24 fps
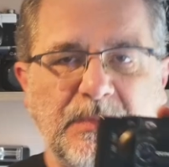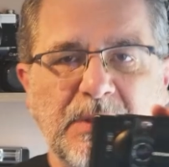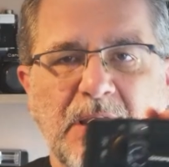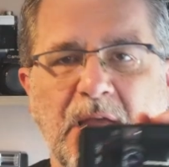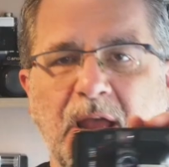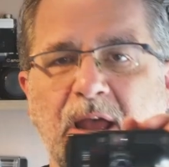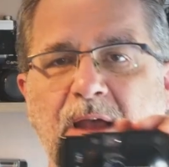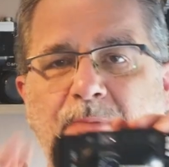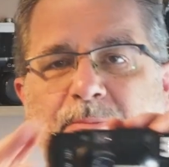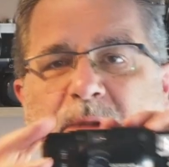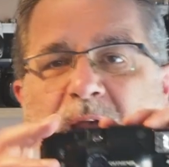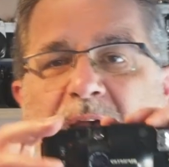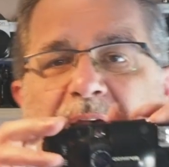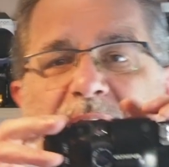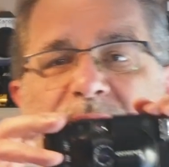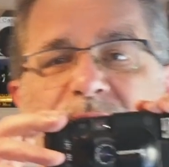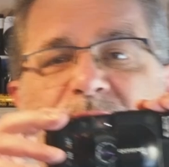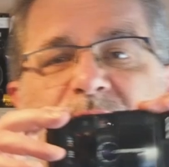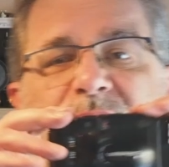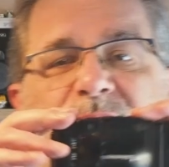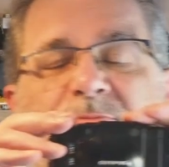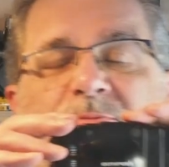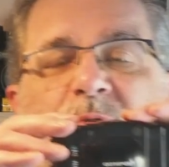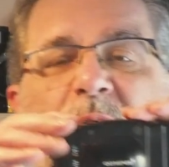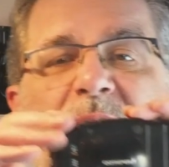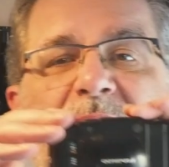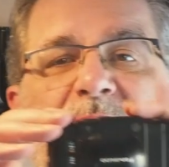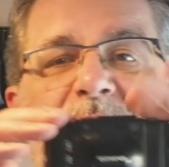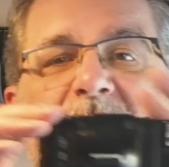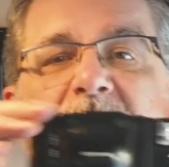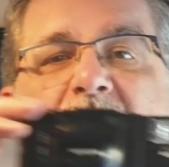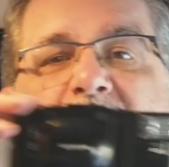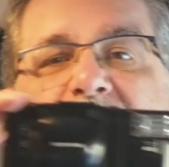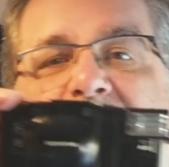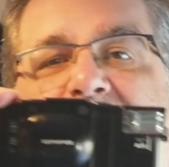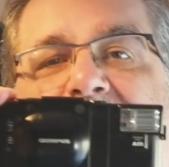And really
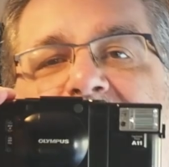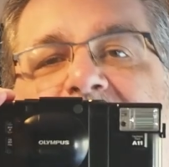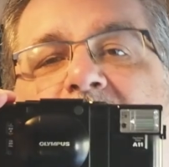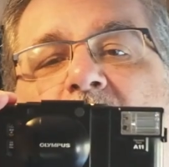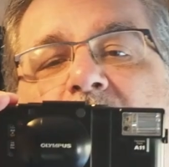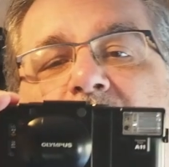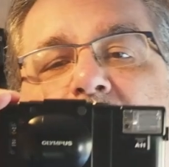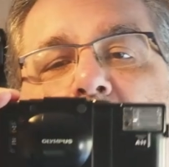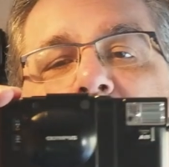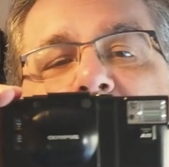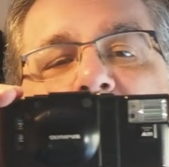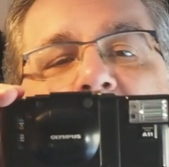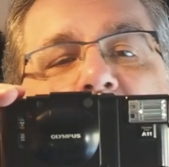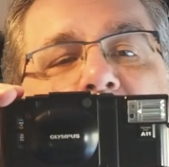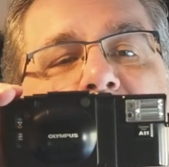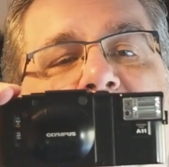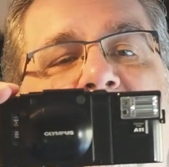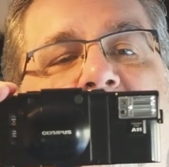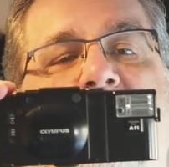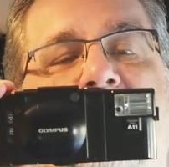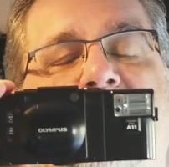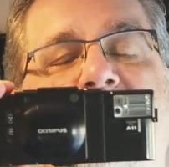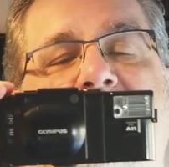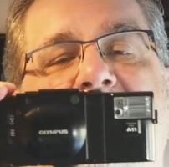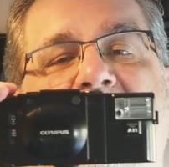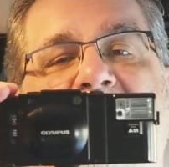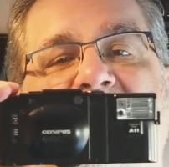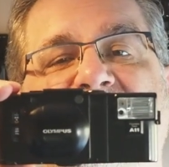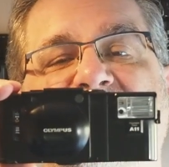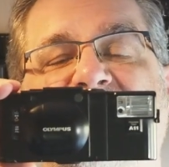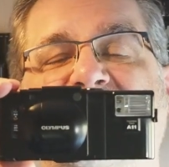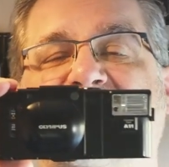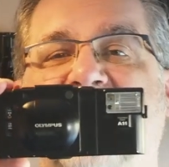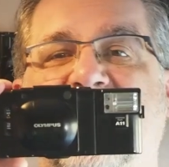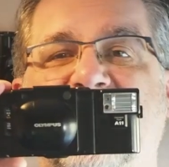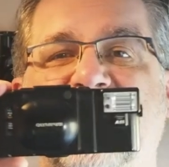the final pro behind it,
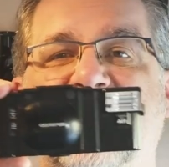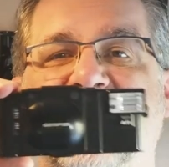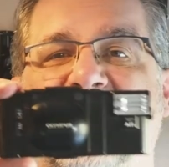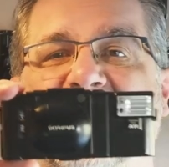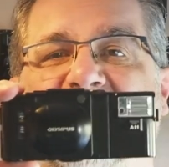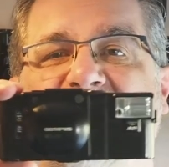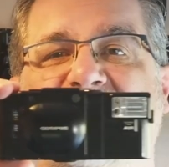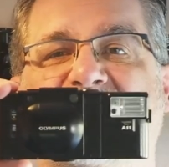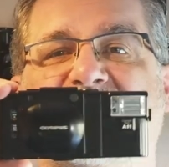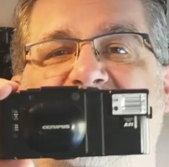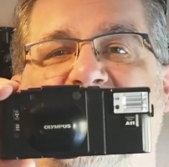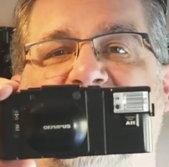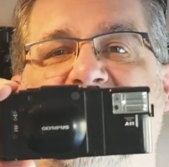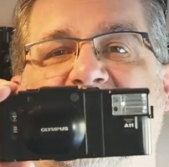as I say, is